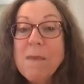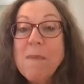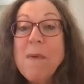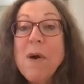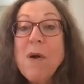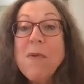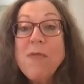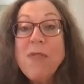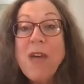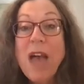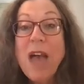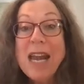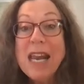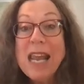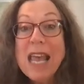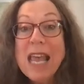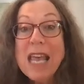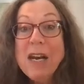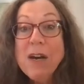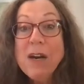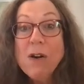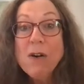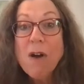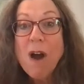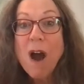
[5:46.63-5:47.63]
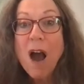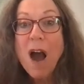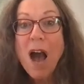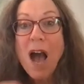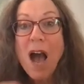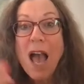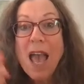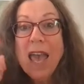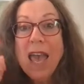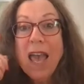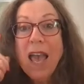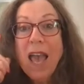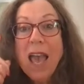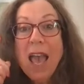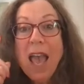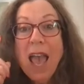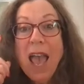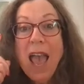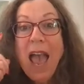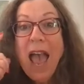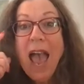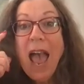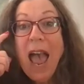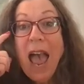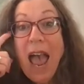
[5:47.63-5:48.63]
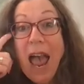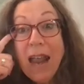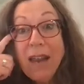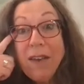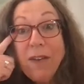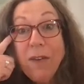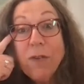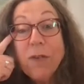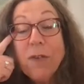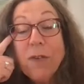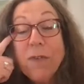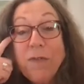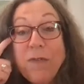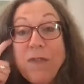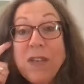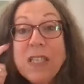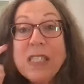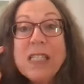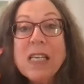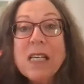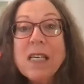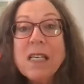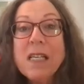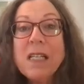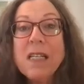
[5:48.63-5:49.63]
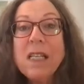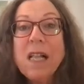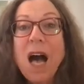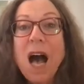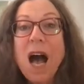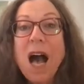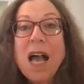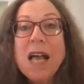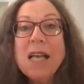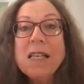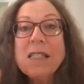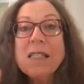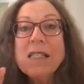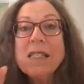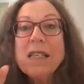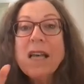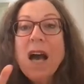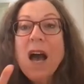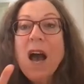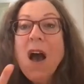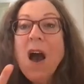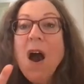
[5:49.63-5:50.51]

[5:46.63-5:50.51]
both that inner eye and your physical eyes,